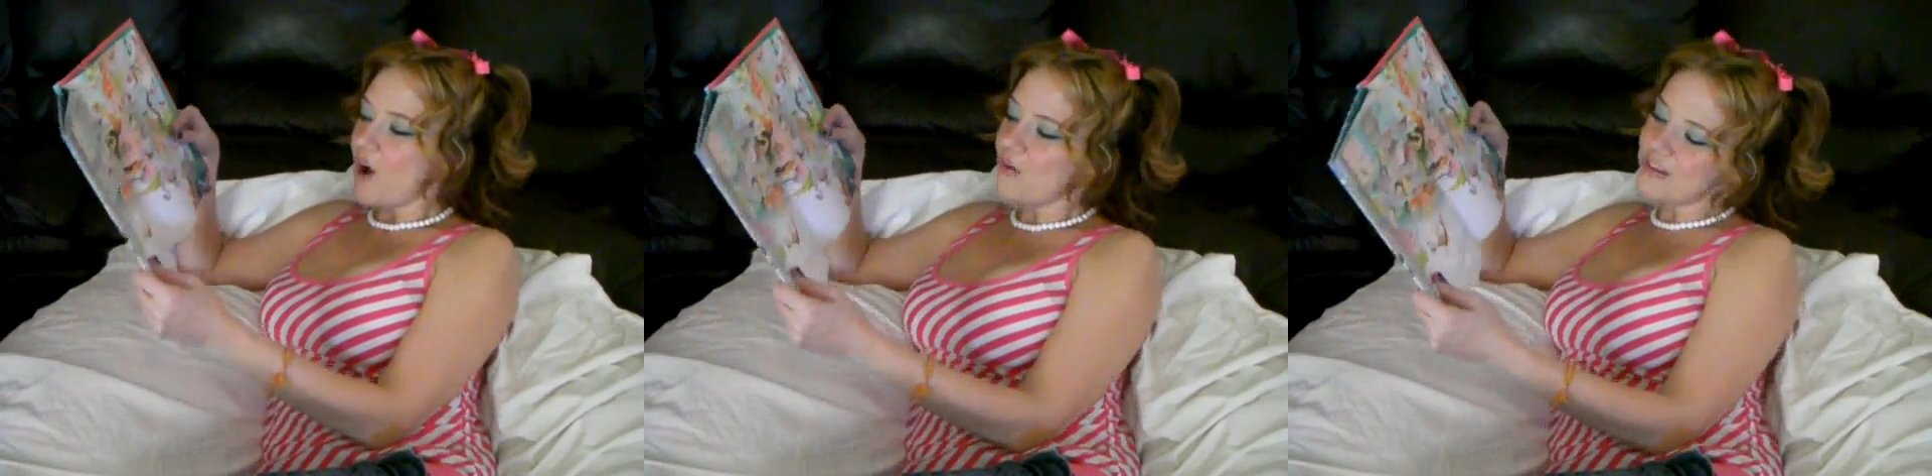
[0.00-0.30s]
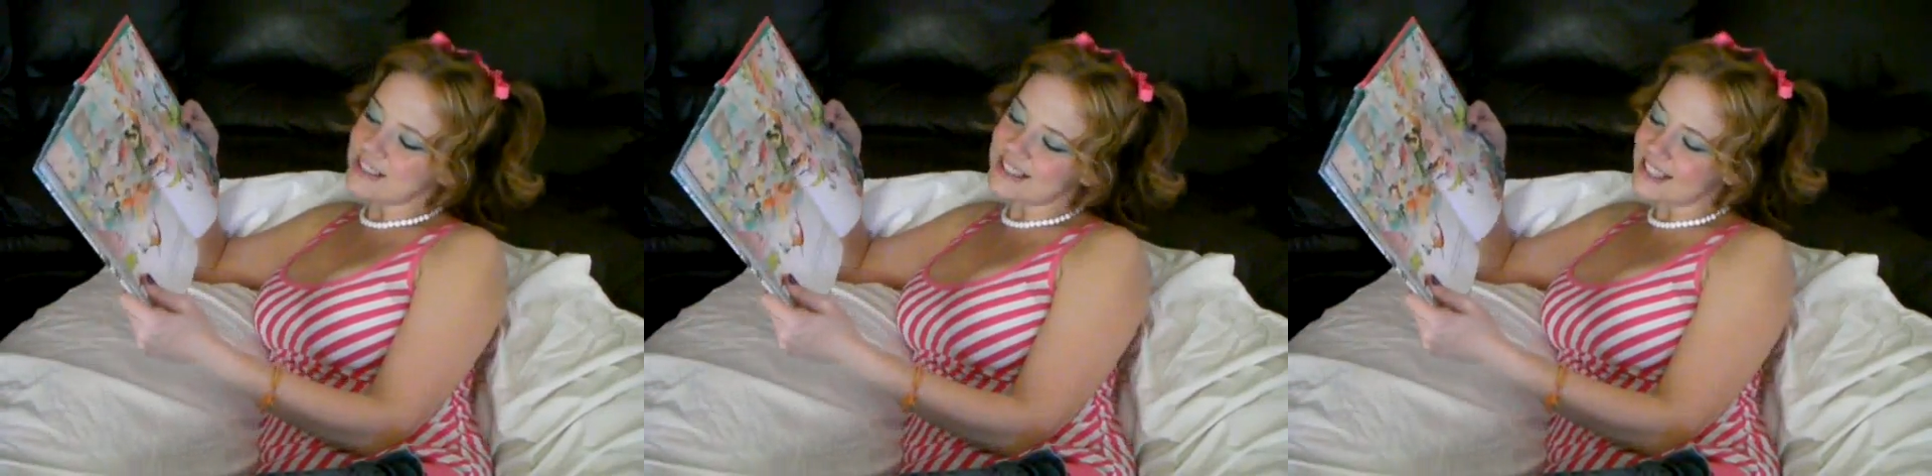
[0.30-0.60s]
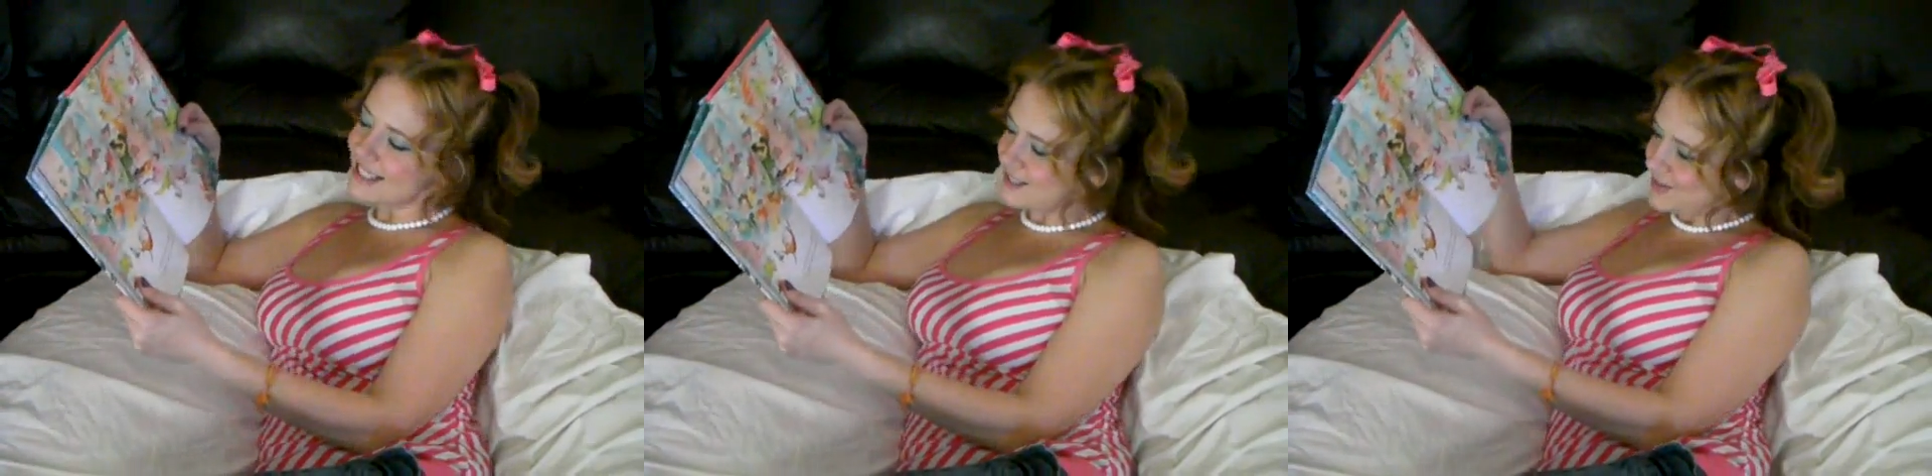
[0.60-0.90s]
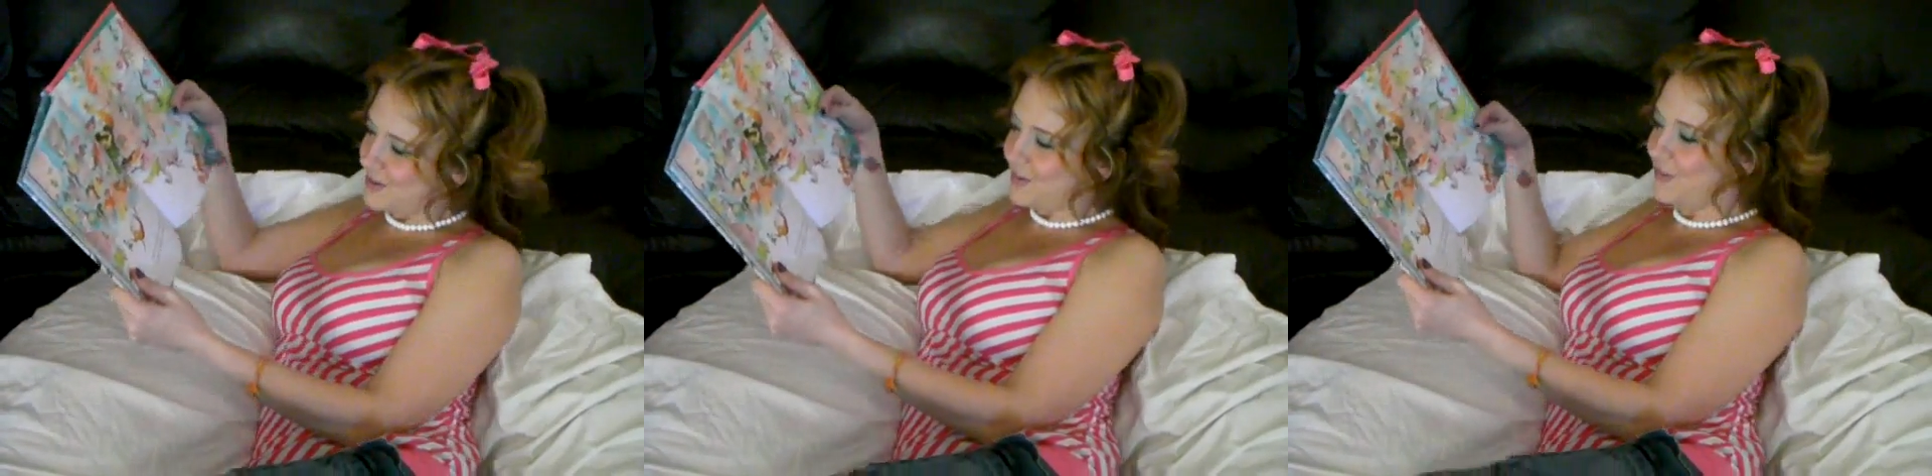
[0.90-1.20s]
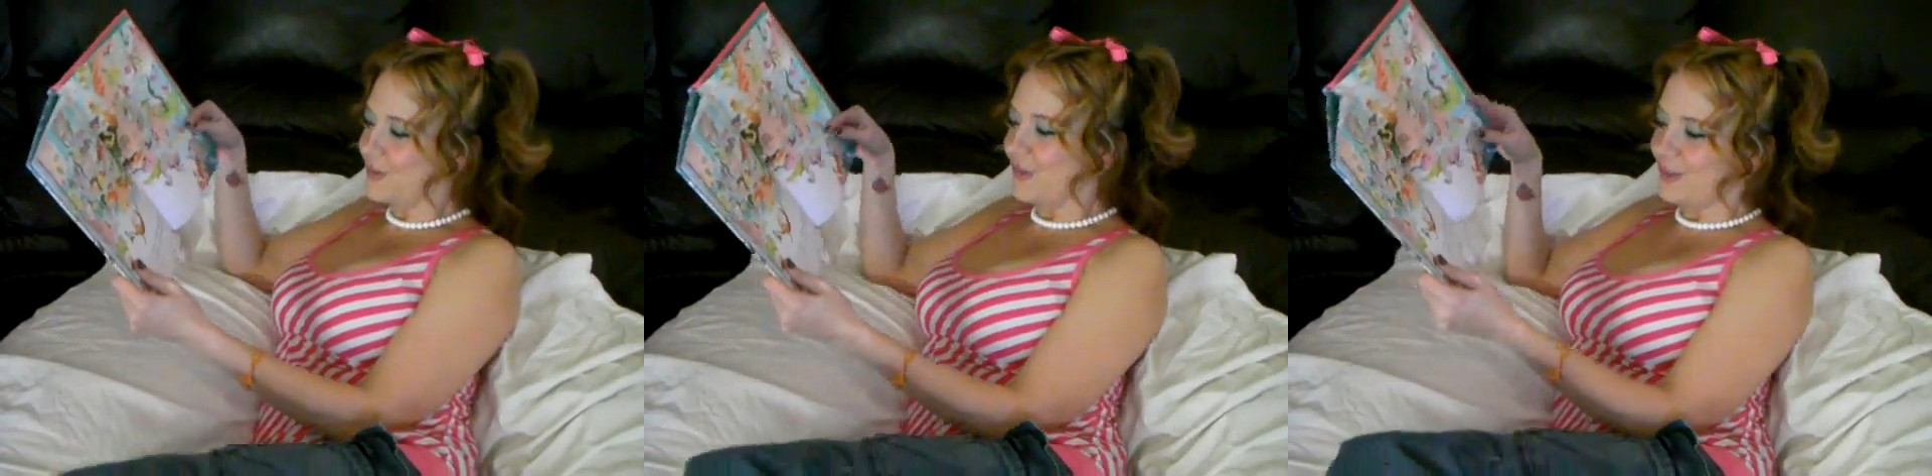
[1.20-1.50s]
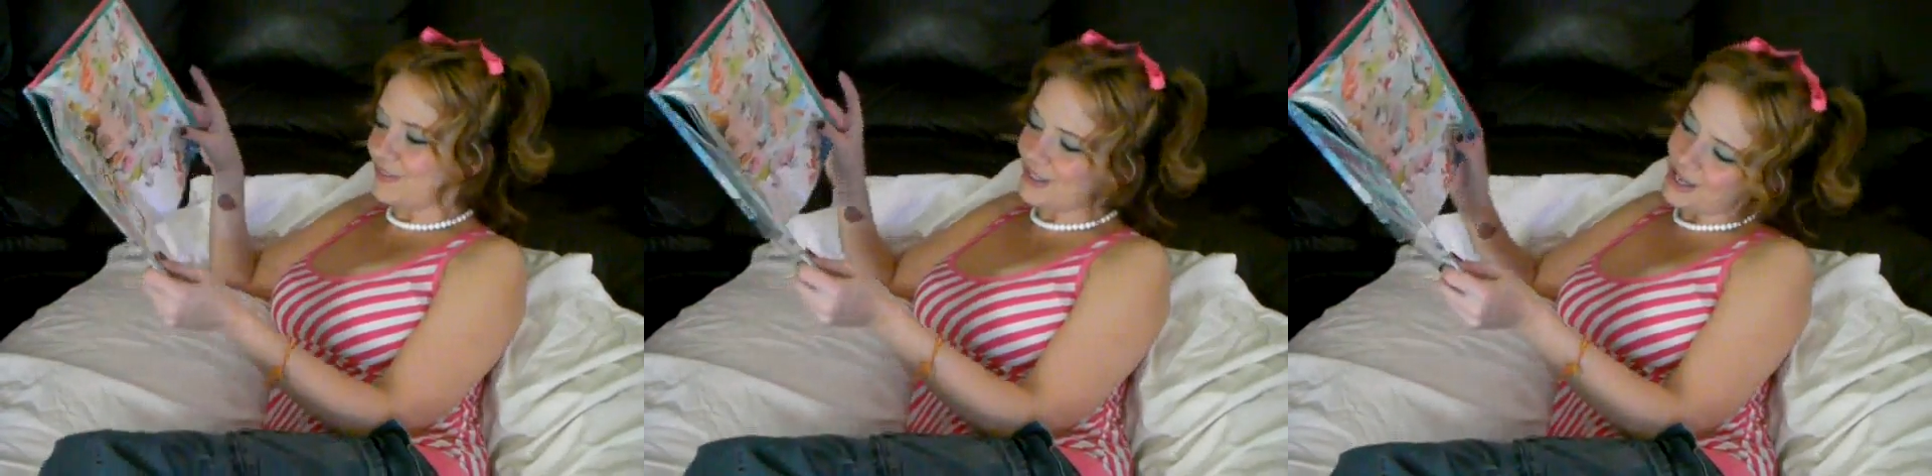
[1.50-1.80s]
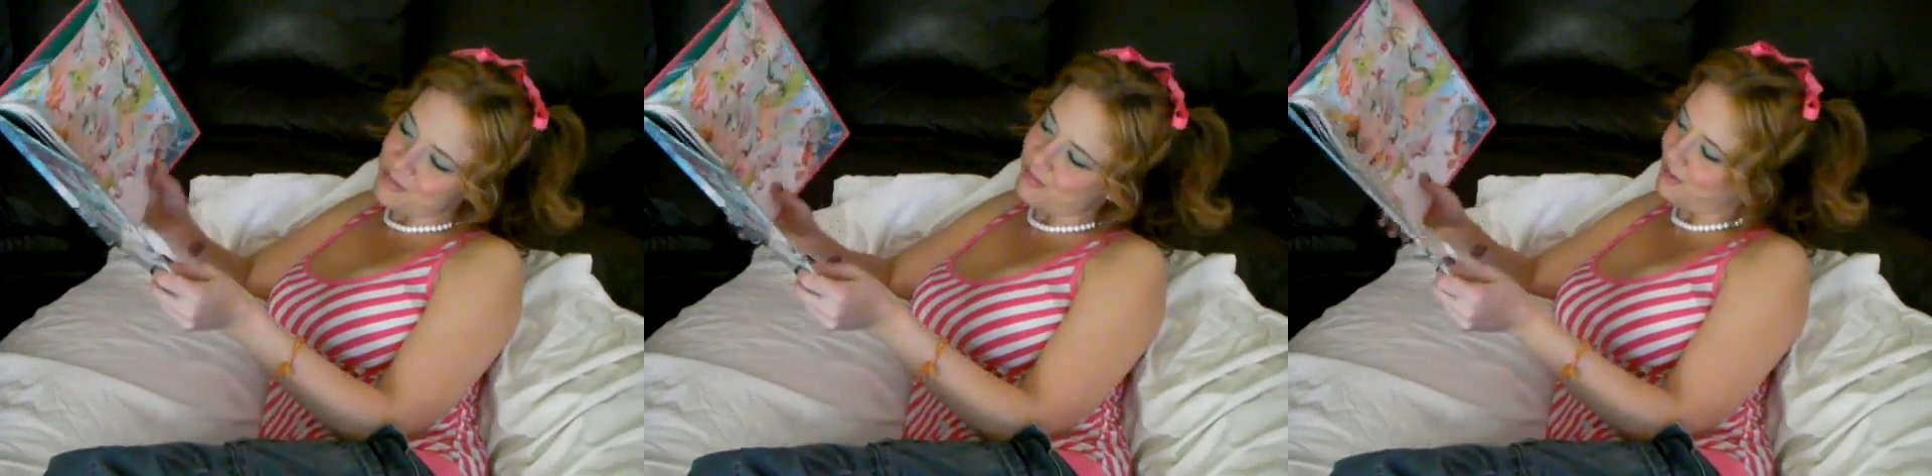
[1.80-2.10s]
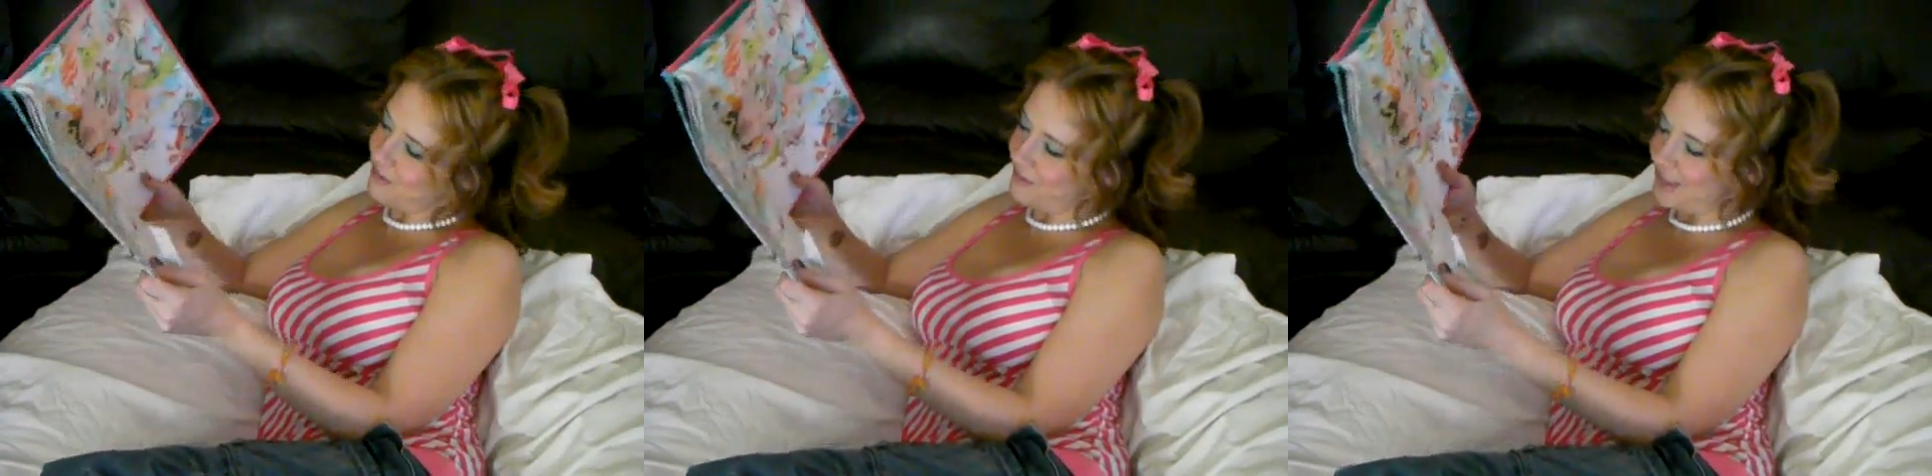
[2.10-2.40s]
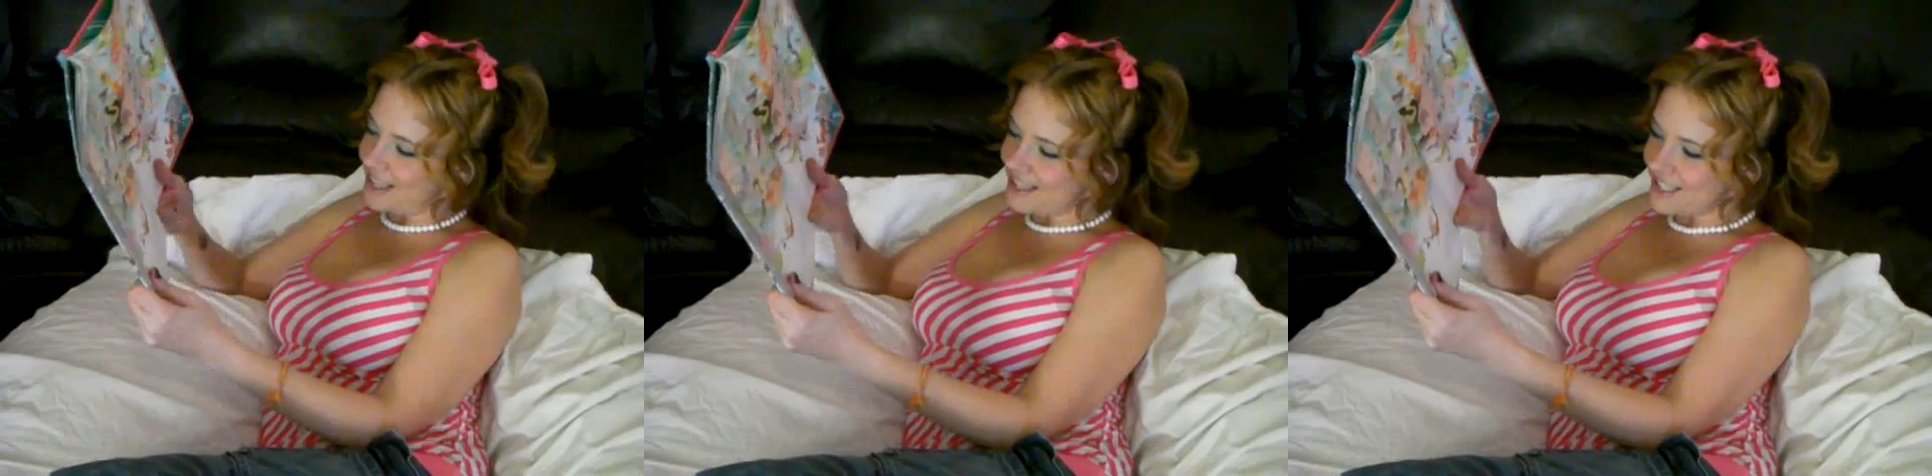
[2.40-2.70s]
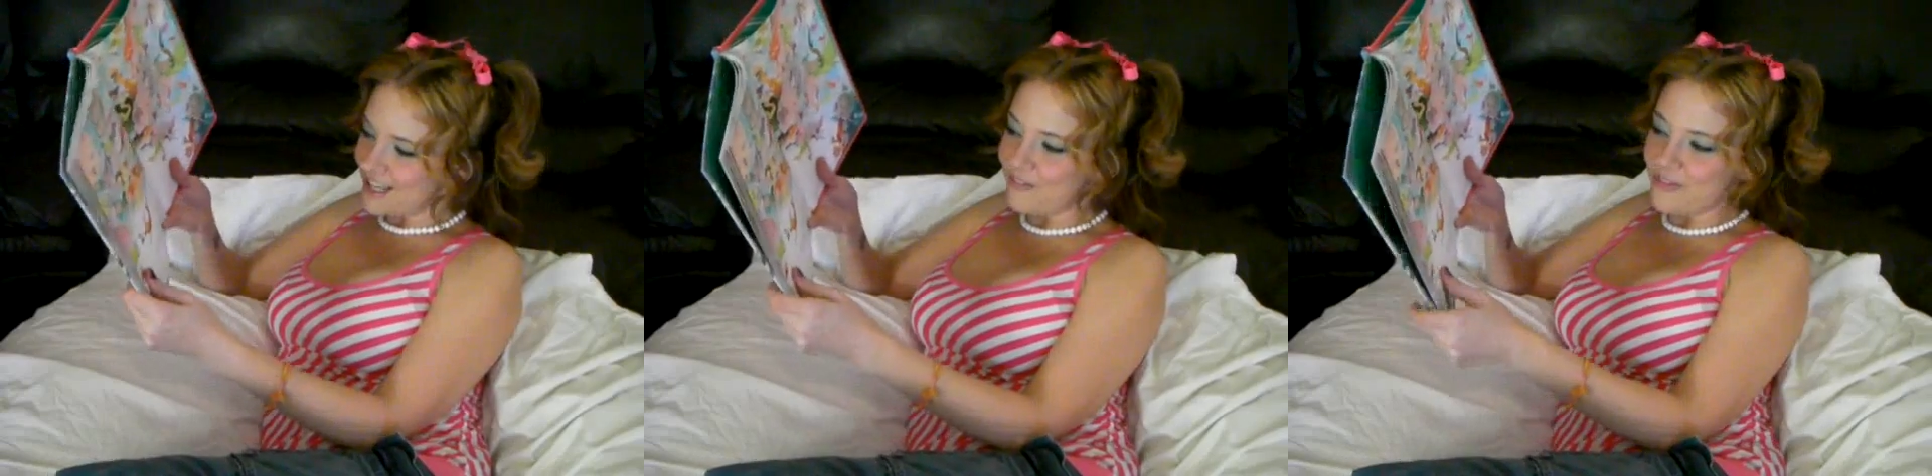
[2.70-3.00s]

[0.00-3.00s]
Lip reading: Oh, the sea is so full of a number of fish,